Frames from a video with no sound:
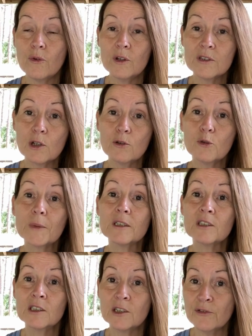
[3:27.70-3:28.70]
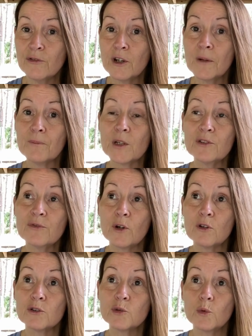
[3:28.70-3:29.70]
it's a little bit different as
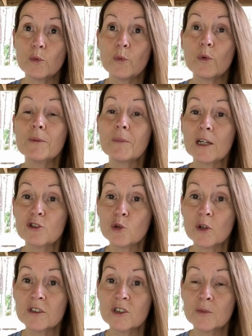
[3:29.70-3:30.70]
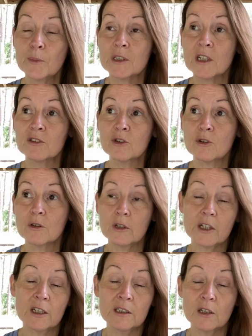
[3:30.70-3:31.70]
far as when we make choices, but that's a,
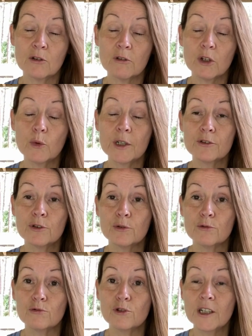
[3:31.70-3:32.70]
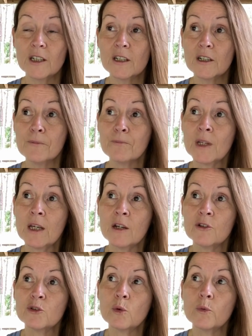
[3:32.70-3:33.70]
like I said, a great way to look at it.
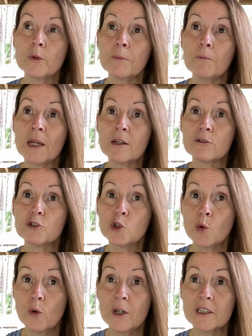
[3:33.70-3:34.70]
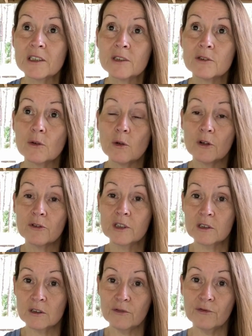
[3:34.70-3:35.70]
So when we make a choice, all
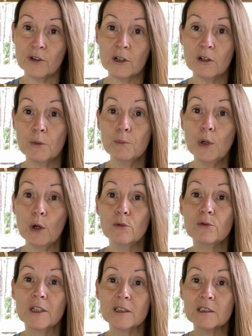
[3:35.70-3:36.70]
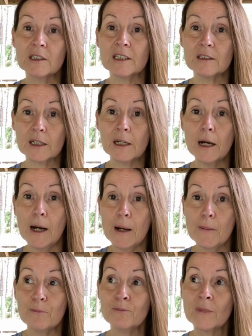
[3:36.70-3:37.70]
these different components need to
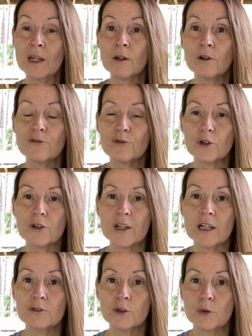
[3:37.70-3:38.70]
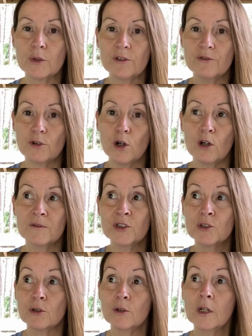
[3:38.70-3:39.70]
come for that to evolve.
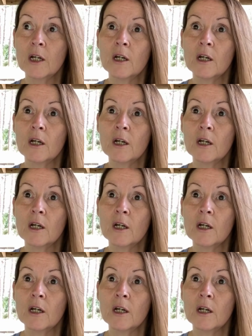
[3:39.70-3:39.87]
So,